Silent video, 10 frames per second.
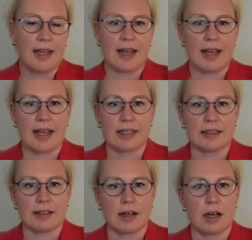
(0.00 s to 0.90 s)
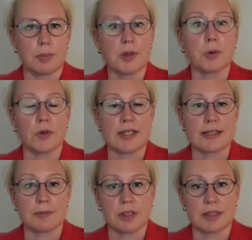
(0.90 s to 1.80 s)
And people with
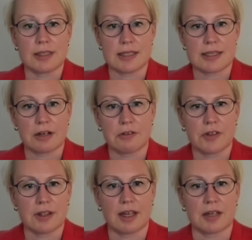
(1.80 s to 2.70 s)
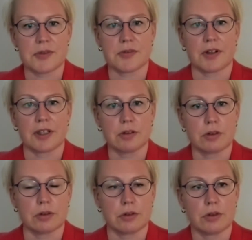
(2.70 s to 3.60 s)
disabilities are oftentimes very
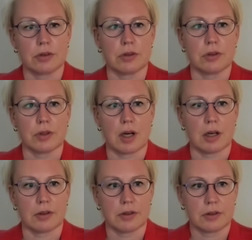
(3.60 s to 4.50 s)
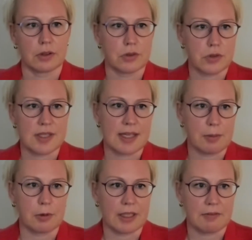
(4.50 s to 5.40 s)
attuned to those
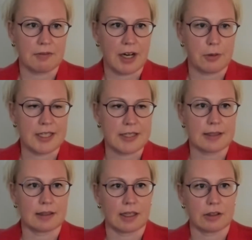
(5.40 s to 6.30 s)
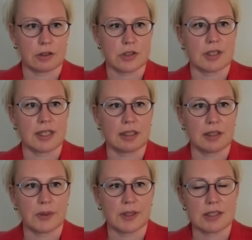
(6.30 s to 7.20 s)
disabling environments that others are
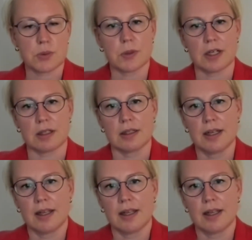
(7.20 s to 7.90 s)
dealing with as well.